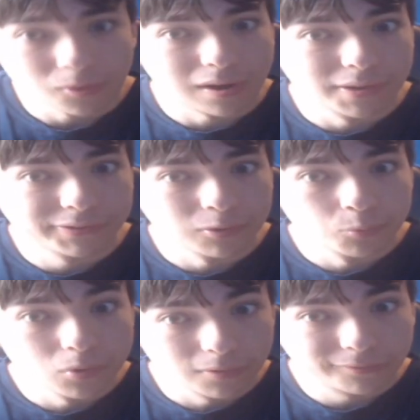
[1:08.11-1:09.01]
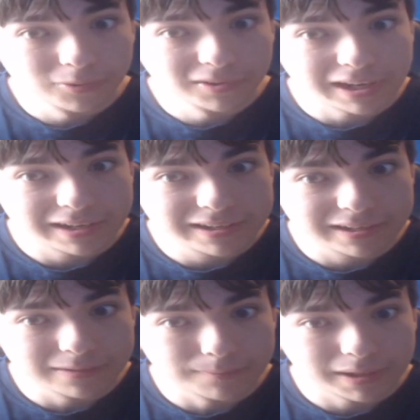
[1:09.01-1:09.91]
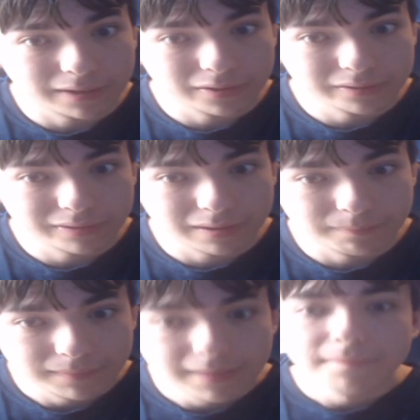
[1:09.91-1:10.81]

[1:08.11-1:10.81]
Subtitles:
or else a wolf will get eaten by all of them.